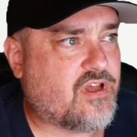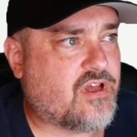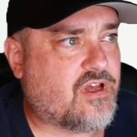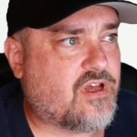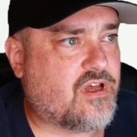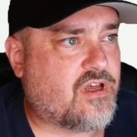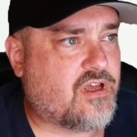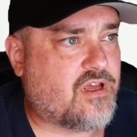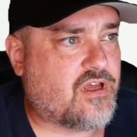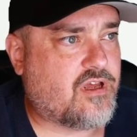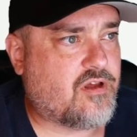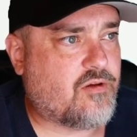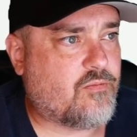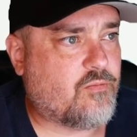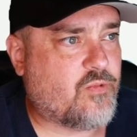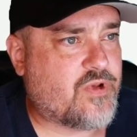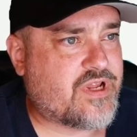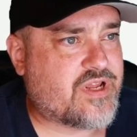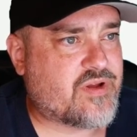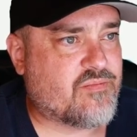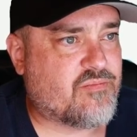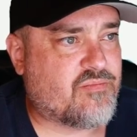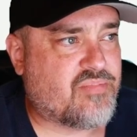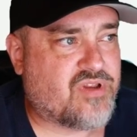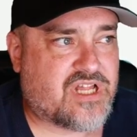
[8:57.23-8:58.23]
We
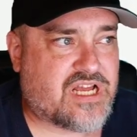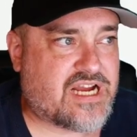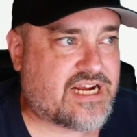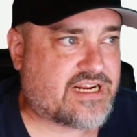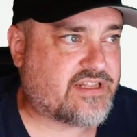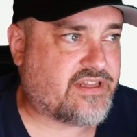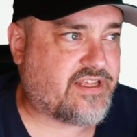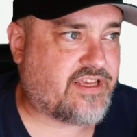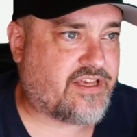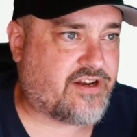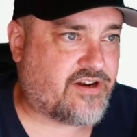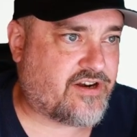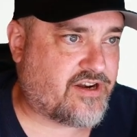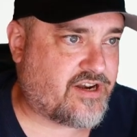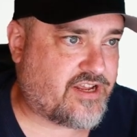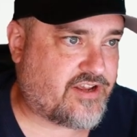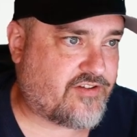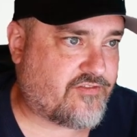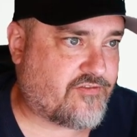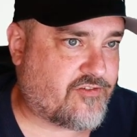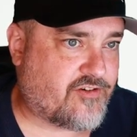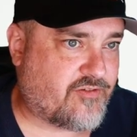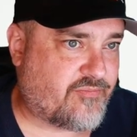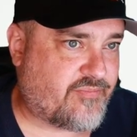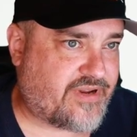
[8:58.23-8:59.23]
can block the internet
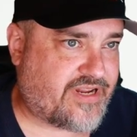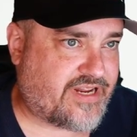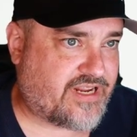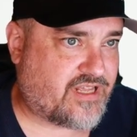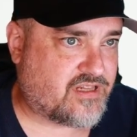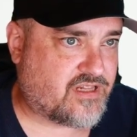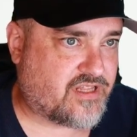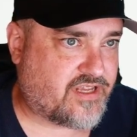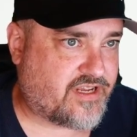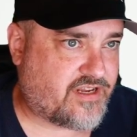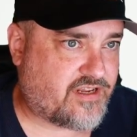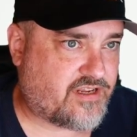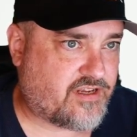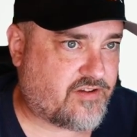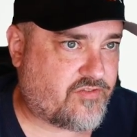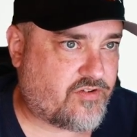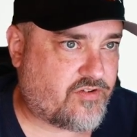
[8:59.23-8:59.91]
from my client if we